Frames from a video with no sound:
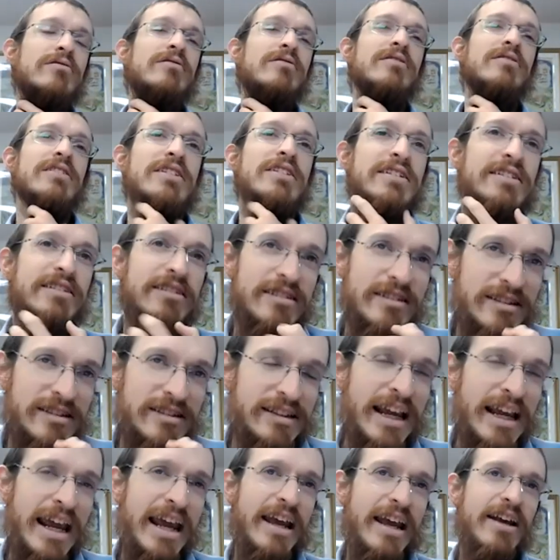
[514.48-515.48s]
The
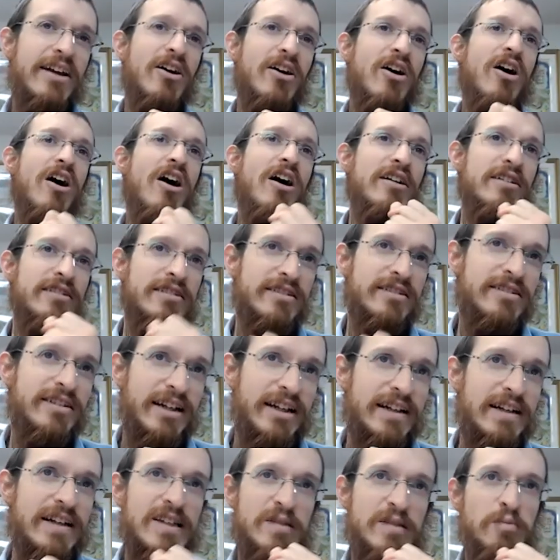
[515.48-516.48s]
snake on a
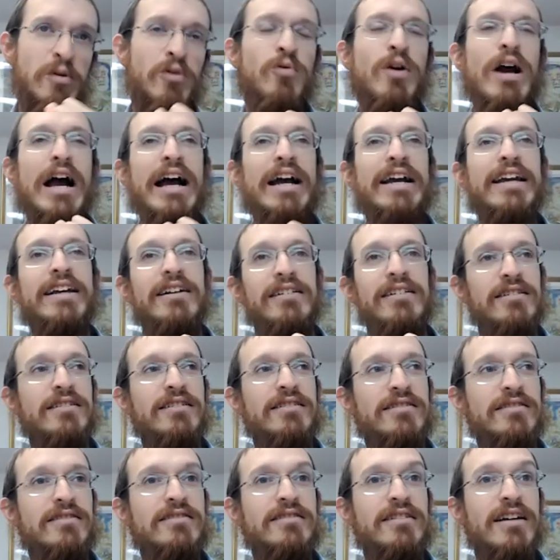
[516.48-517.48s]
stick is
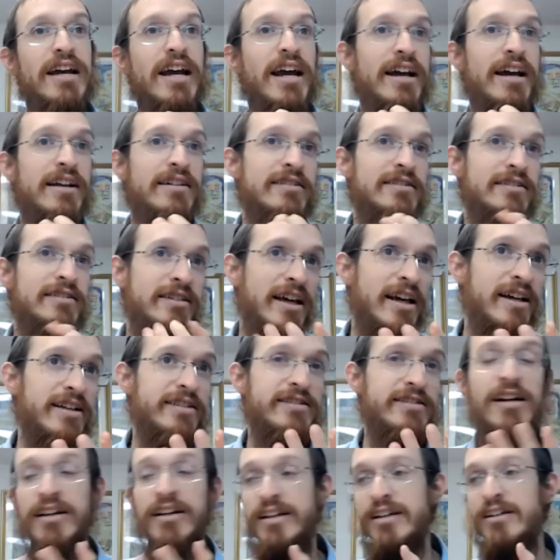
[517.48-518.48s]
miraculous, and snakes
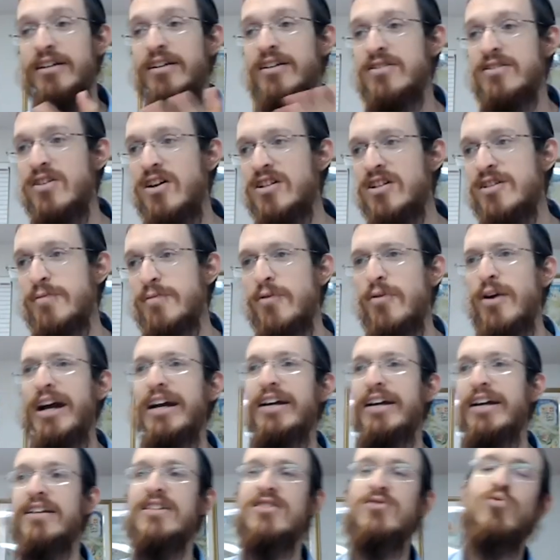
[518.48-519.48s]
not killing is also
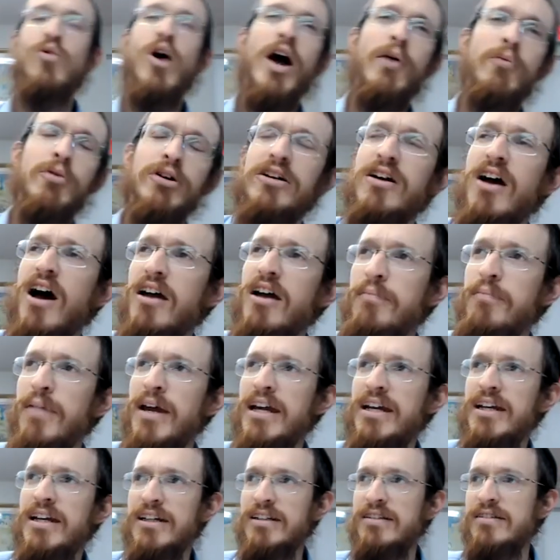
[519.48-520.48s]
miraculous. Why would God
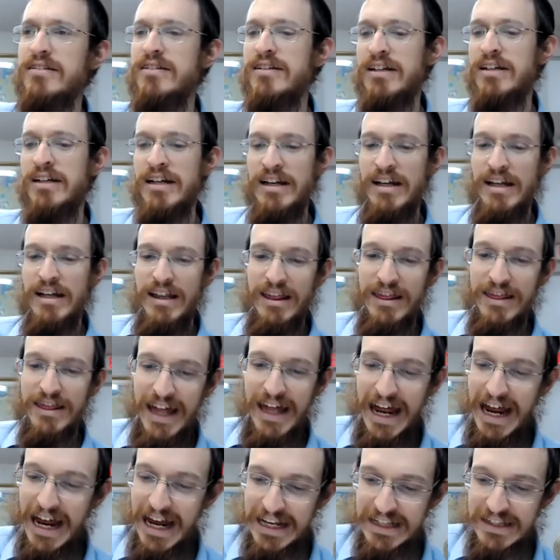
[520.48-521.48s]
make it
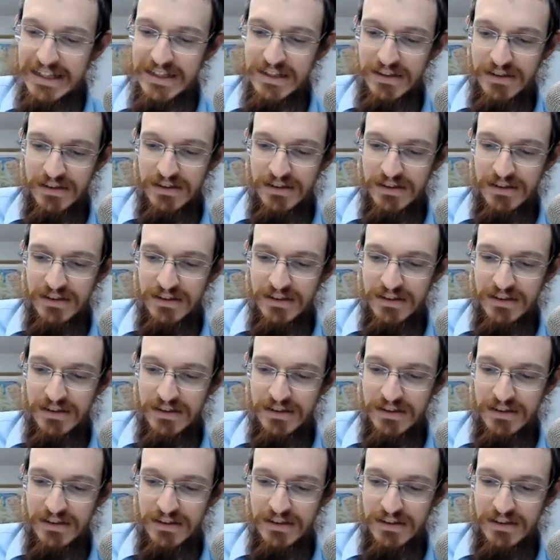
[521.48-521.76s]
that